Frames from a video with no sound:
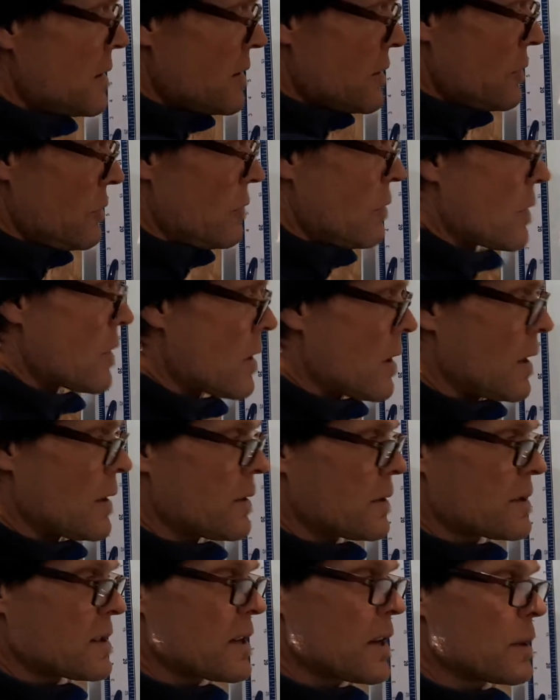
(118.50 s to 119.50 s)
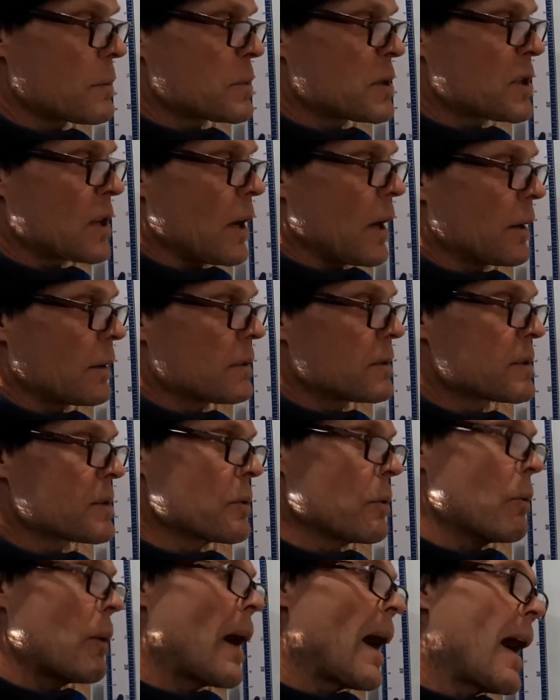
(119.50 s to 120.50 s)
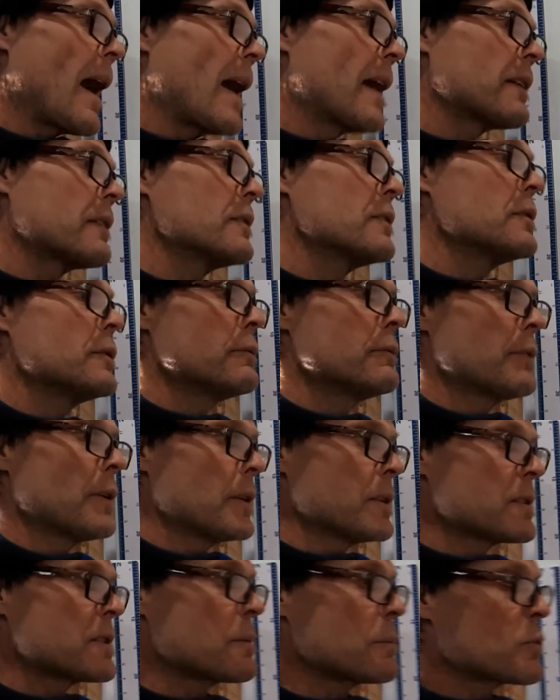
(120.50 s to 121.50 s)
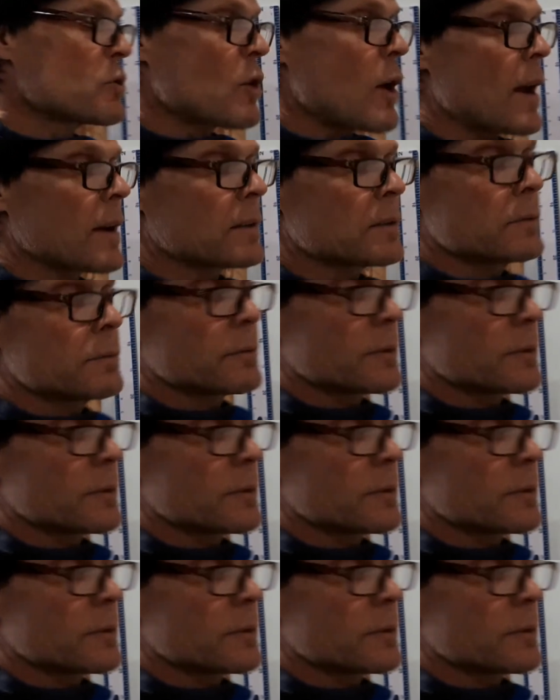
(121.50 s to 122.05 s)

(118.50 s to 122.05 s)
two are on the same side, so additive and subtractive